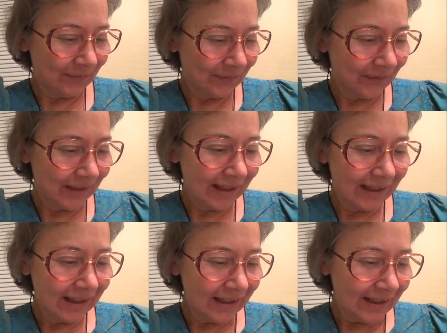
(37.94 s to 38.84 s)

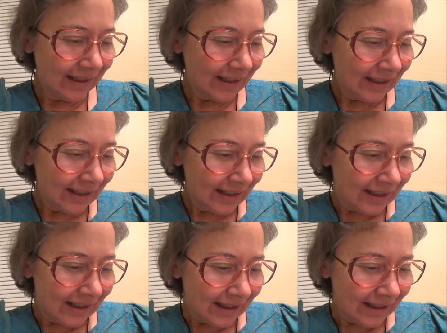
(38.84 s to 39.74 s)

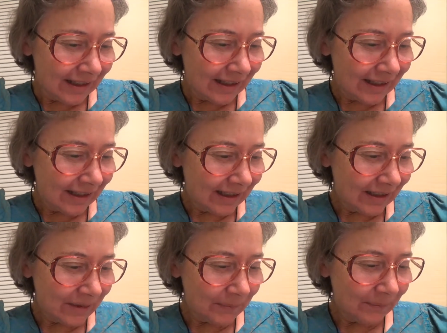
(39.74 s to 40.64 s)

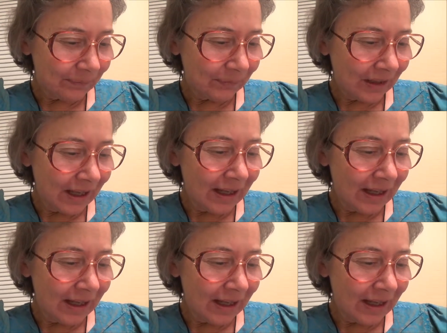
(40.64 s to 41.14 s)
Nothing is said.